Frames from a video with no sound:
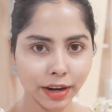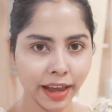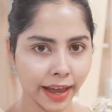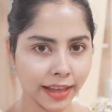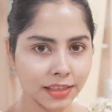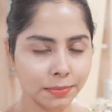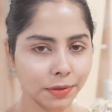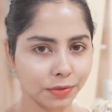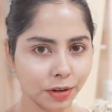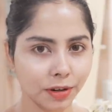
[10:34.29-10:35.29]
hands
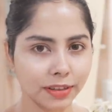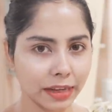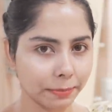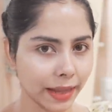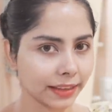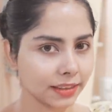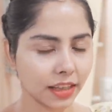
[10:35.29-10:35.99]
before reapplying the